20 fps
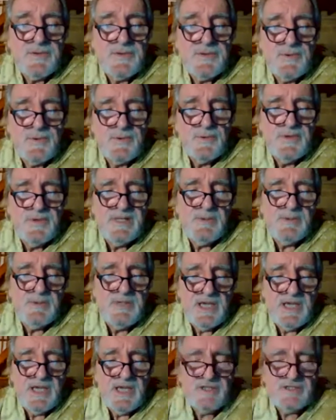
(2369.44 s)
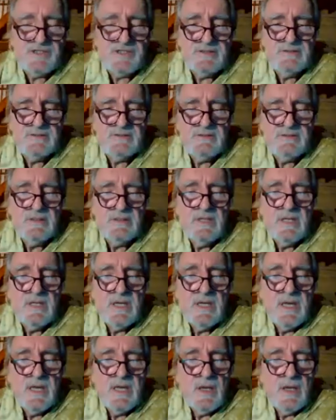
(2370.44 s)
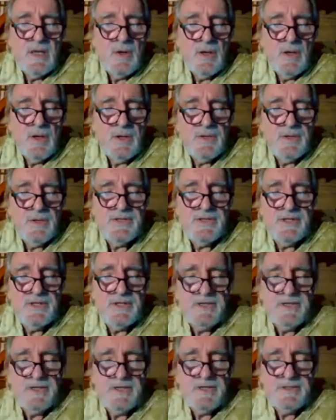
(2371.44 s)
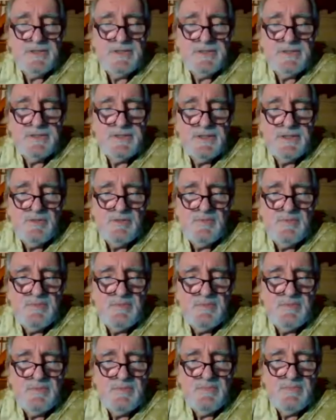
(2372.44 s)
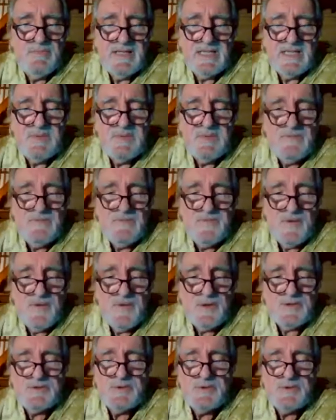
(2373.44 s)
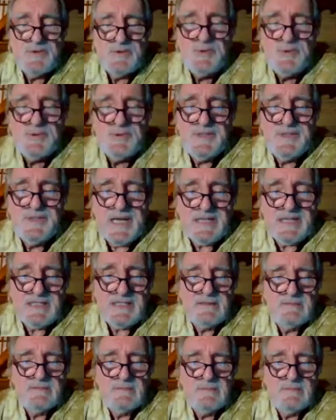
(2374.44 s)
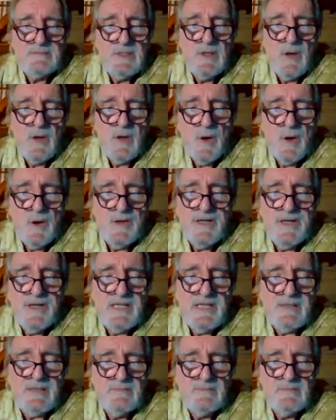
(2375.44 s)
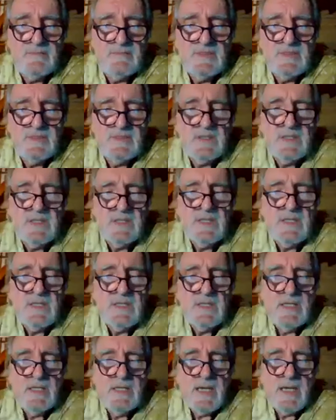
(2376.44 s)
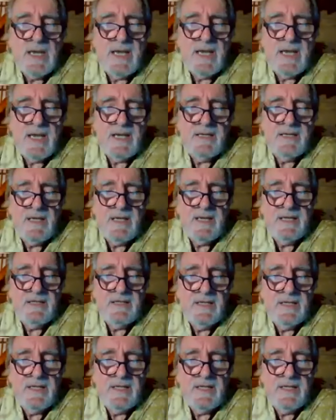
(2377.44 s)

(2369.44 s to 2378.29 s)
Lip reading: through education, the human mind has been forced to do that only, and